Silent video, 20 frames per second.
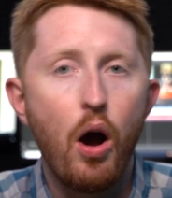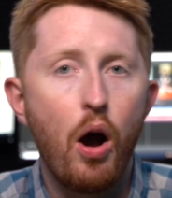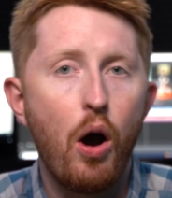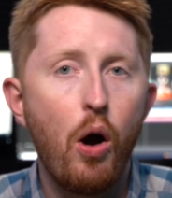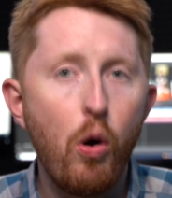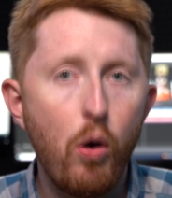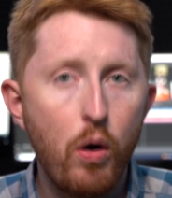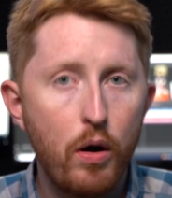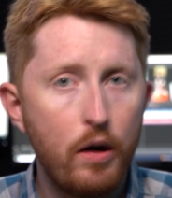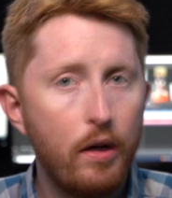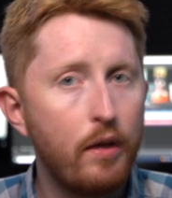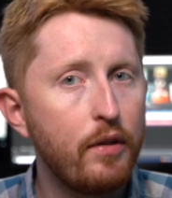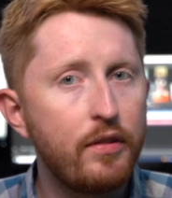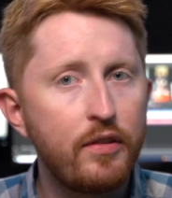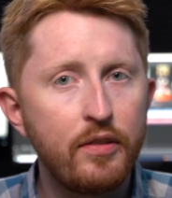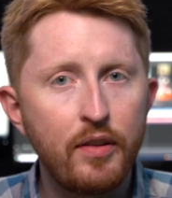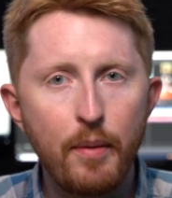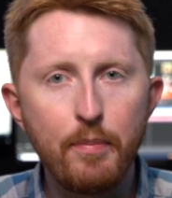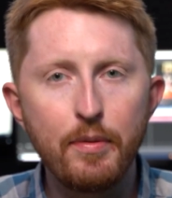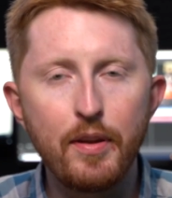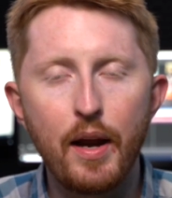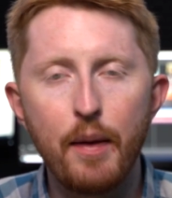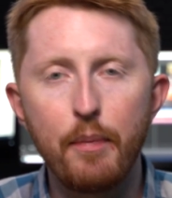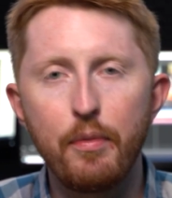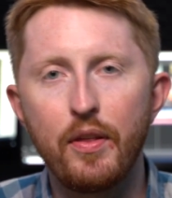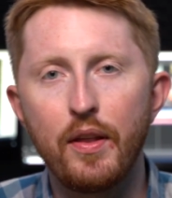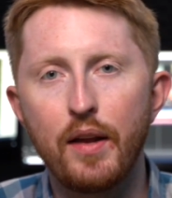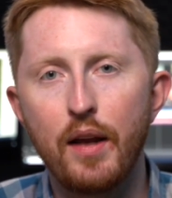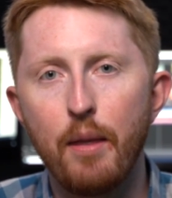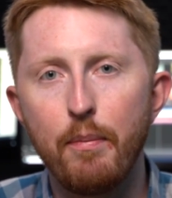Or
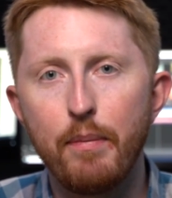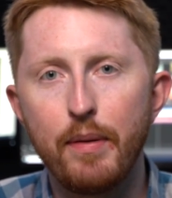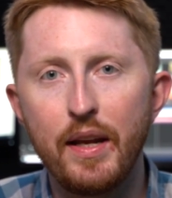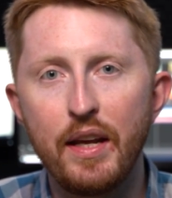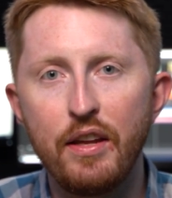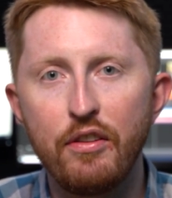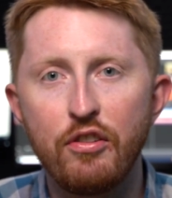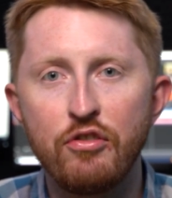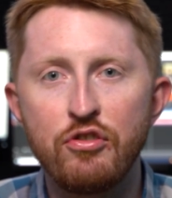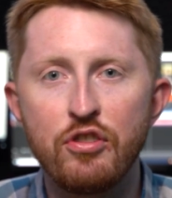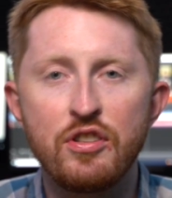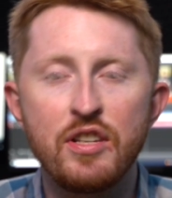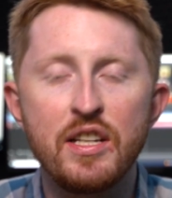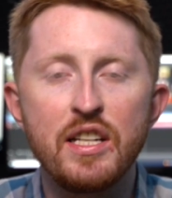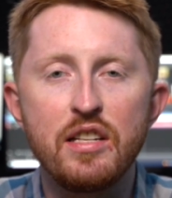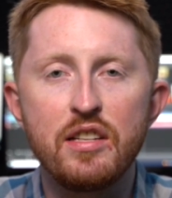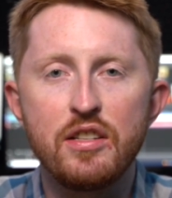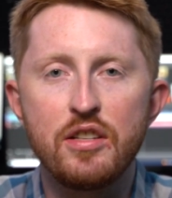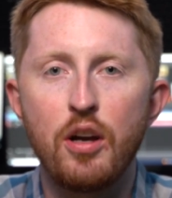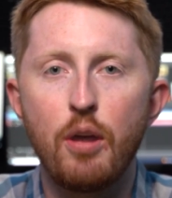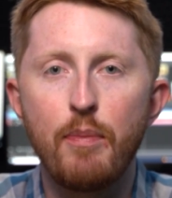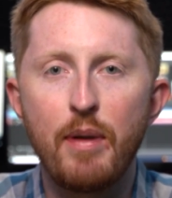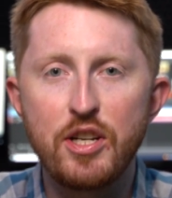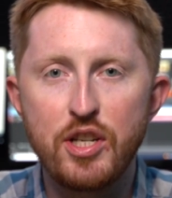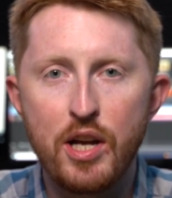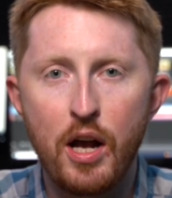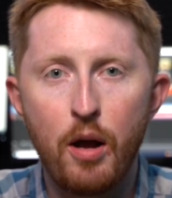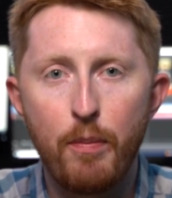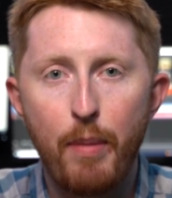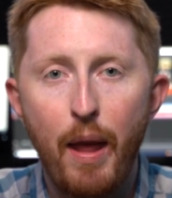sometimes the companies just need so
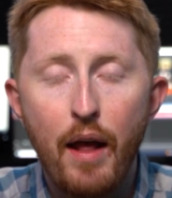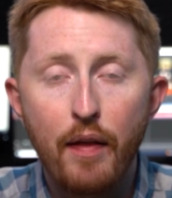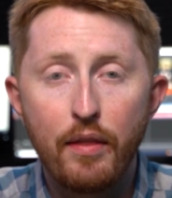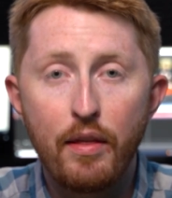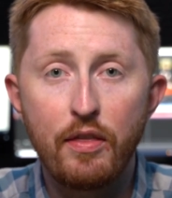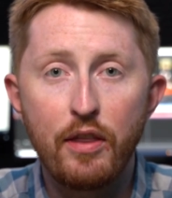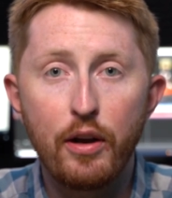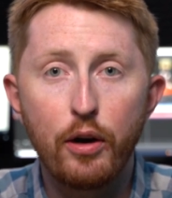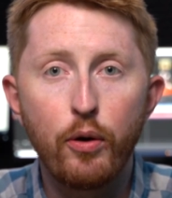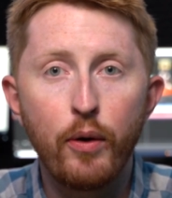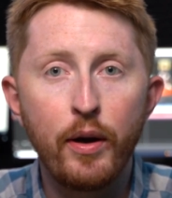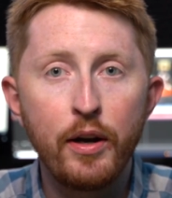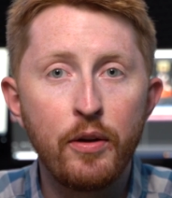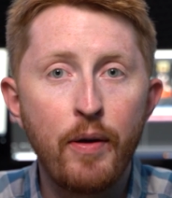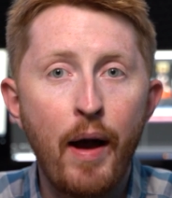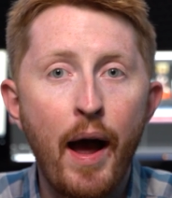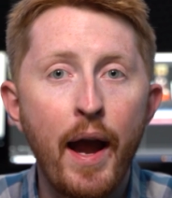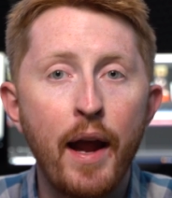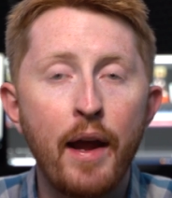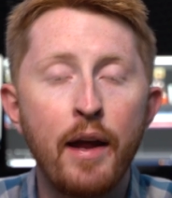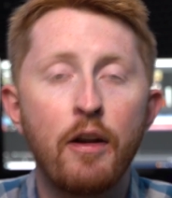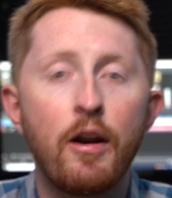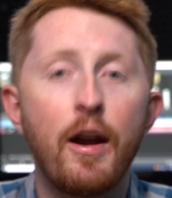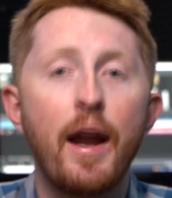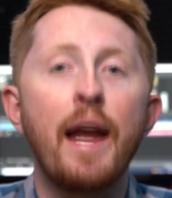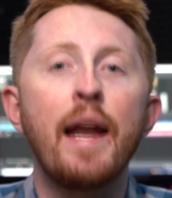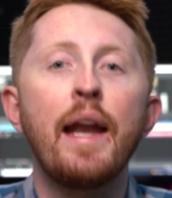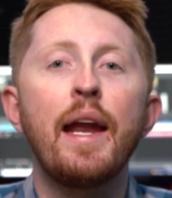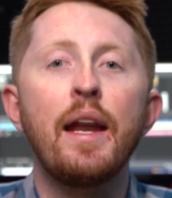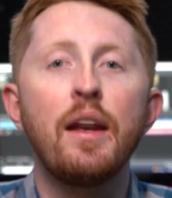much help that they're going to hire
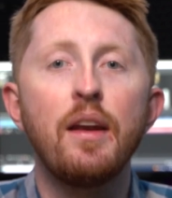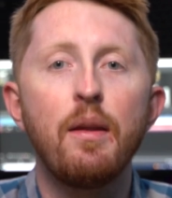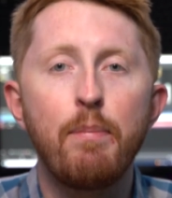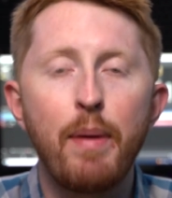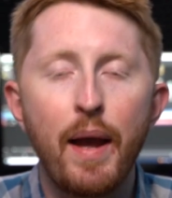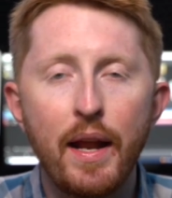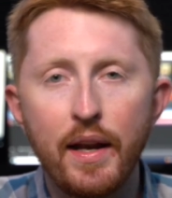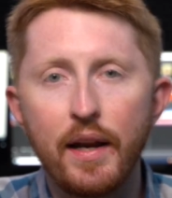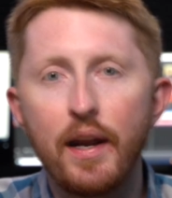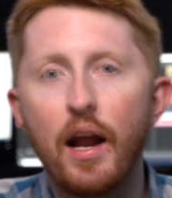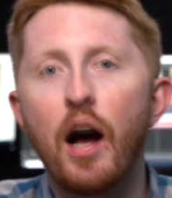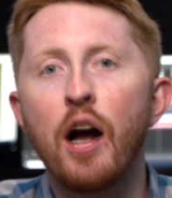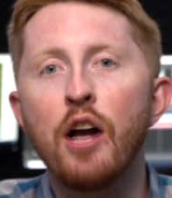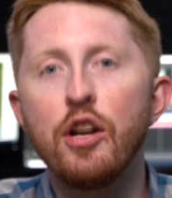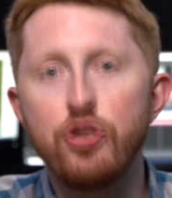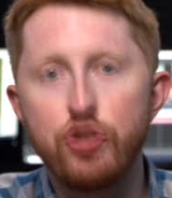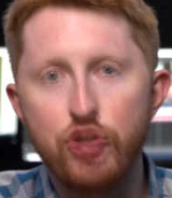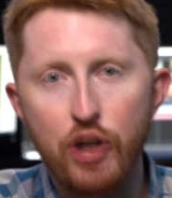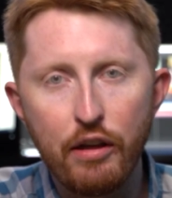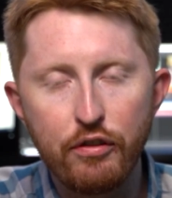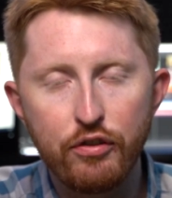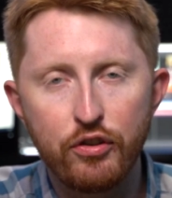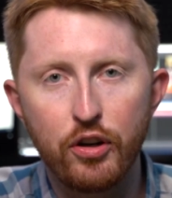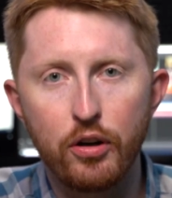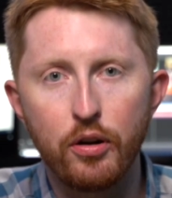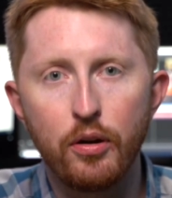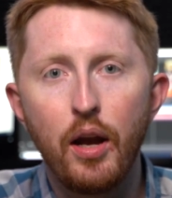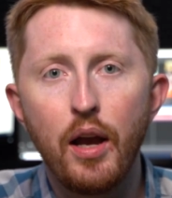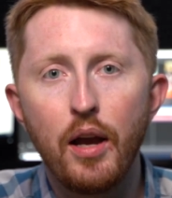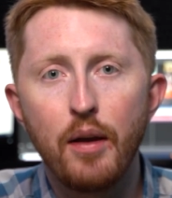an independent
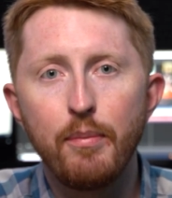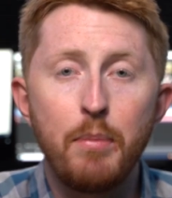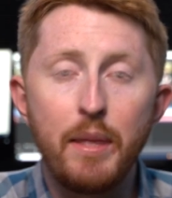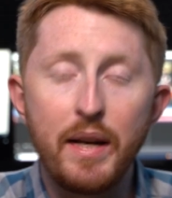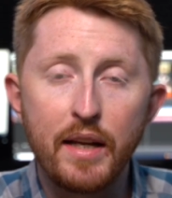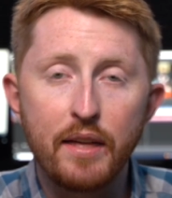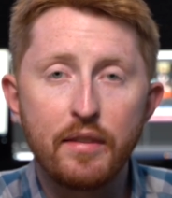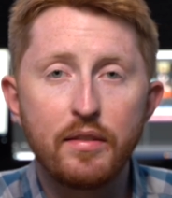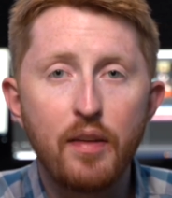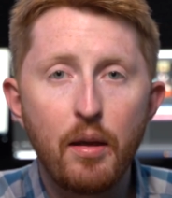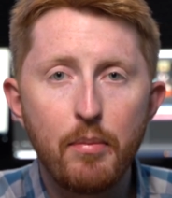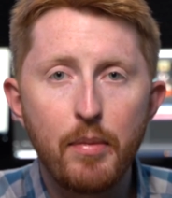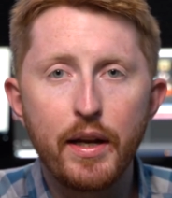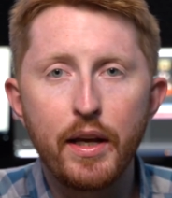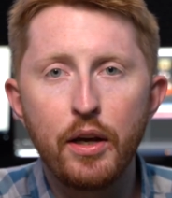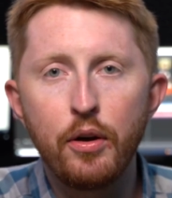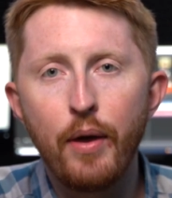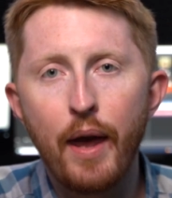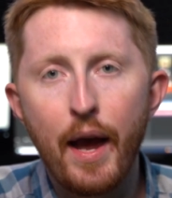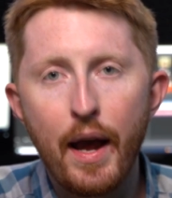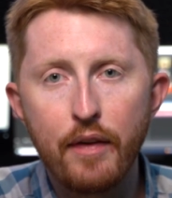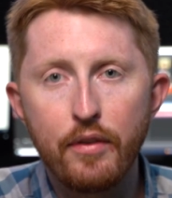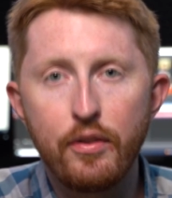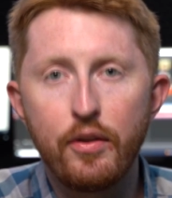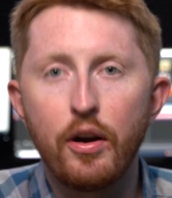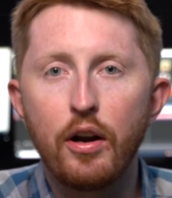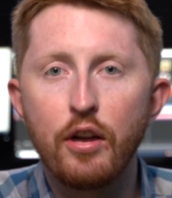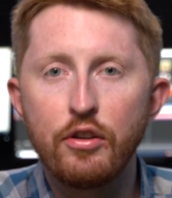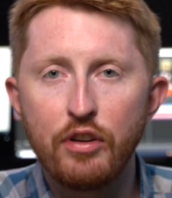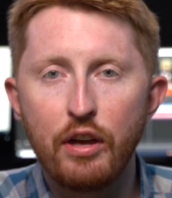adjuster, meaning somebody who has
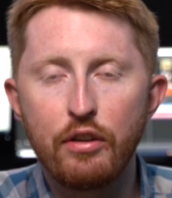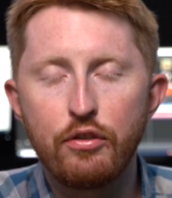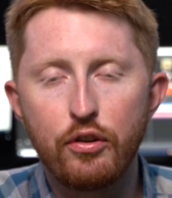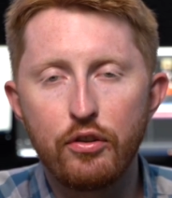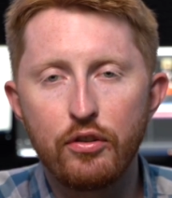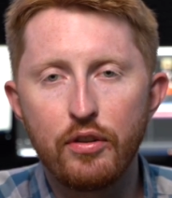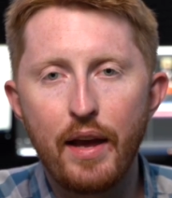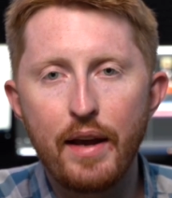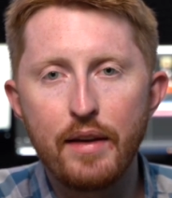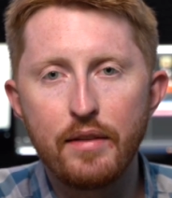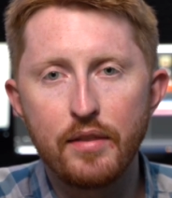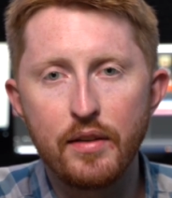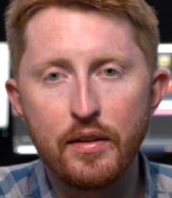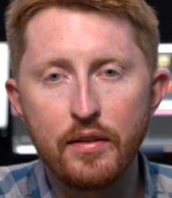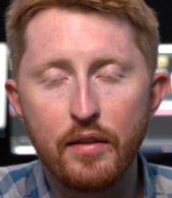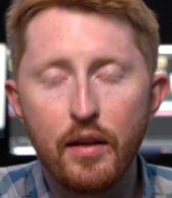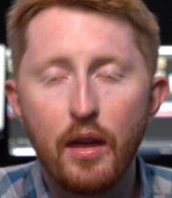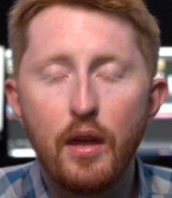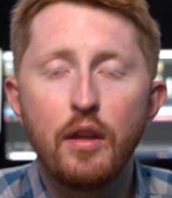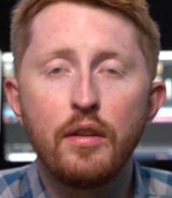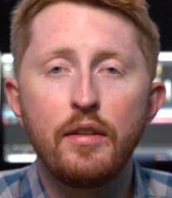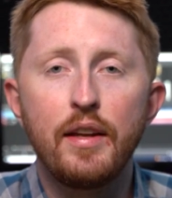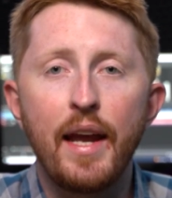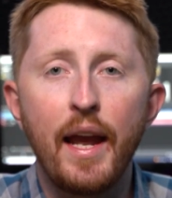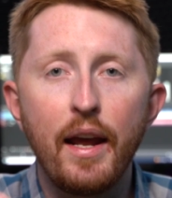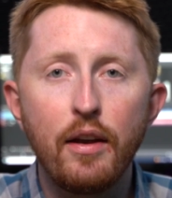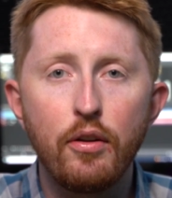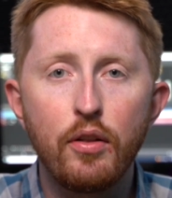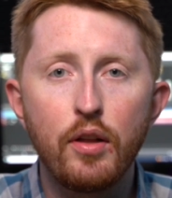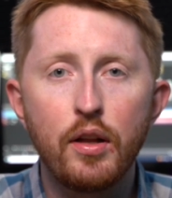their adjuster's license, to
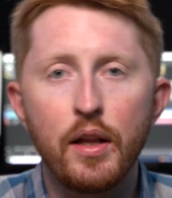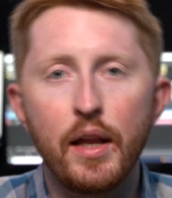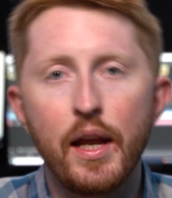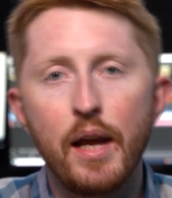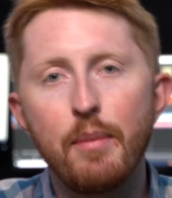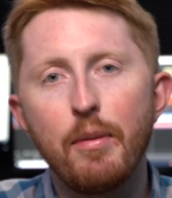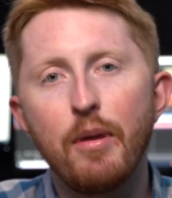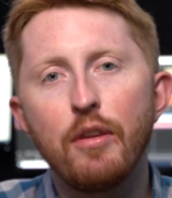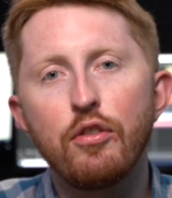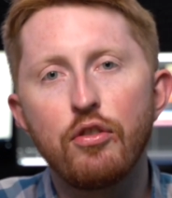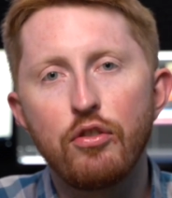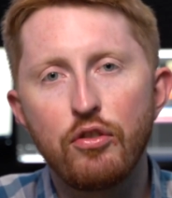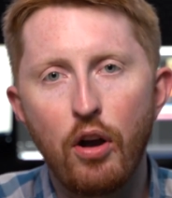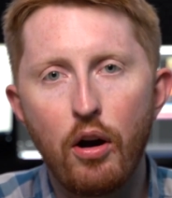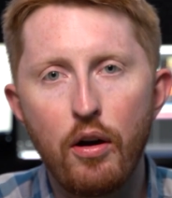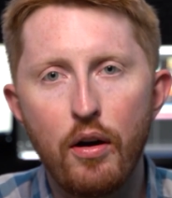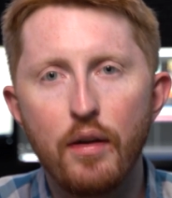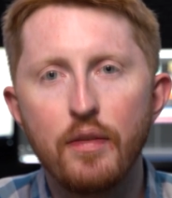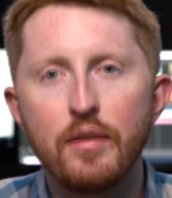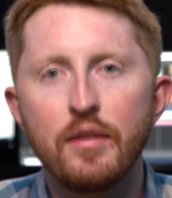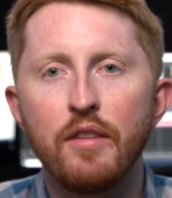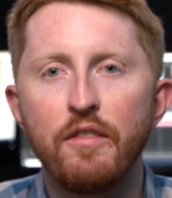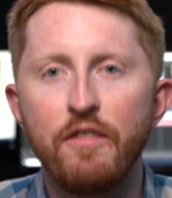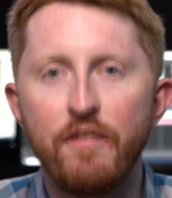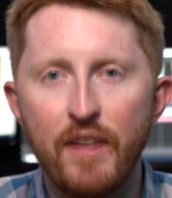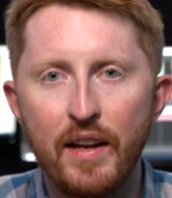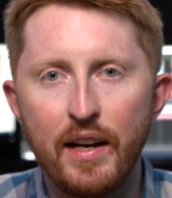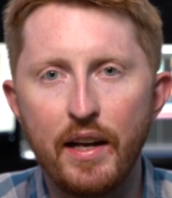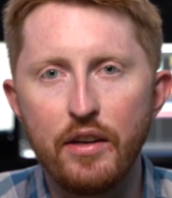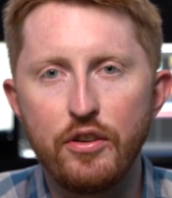handle the claim start to
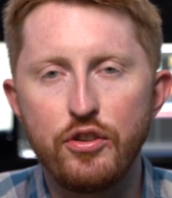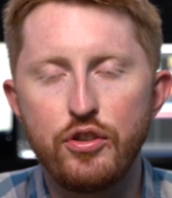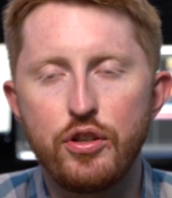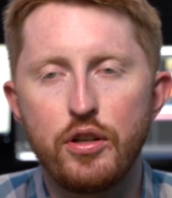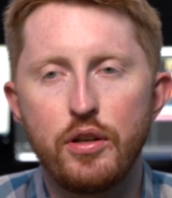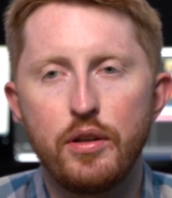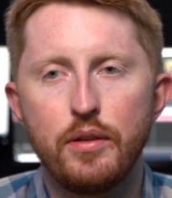finish.